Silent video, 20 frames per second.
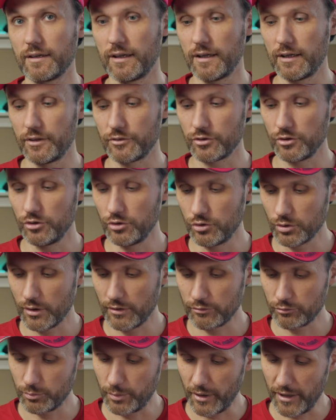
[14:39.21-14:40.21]
Uh, so you do
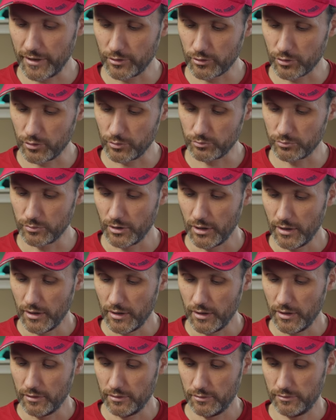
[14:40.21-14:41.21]
have to buy your own,
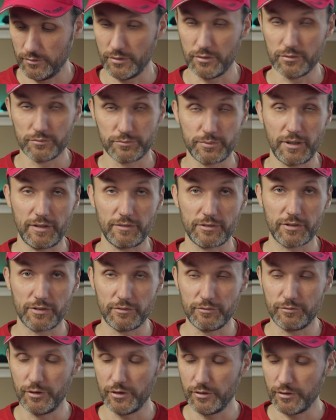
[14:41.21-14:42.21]
you know, obviously,
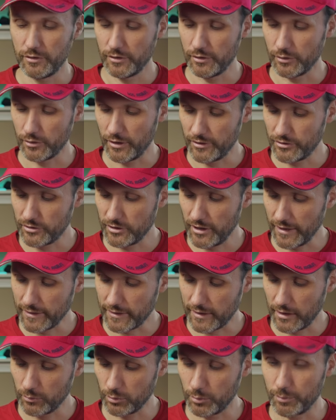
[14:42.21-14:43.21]
you know, SDI
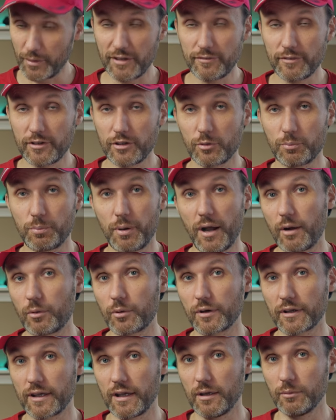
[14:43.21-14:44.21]
cable, but even your
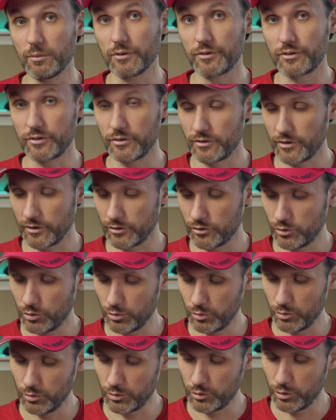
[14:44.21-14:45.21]
power cable. It's, it's a
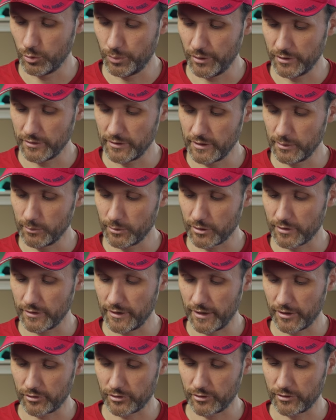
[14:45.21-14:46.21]
two two pin Lemo
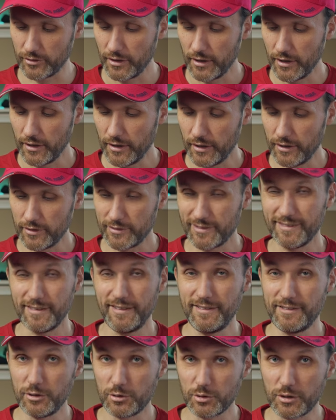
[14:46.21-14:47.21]
connection, so it's
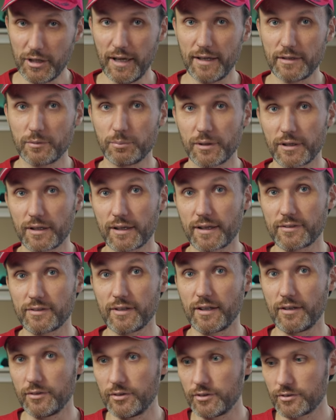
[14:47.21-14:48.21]
easy to get. But like I
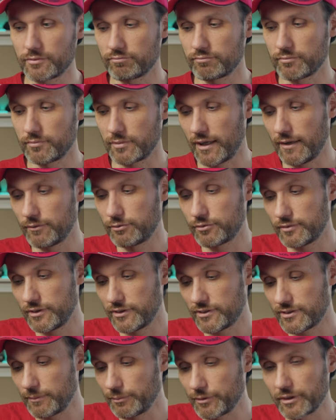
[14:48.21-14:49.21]
said, you just have
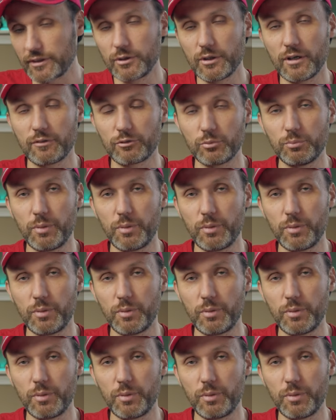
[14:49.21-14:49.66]
it's something you have to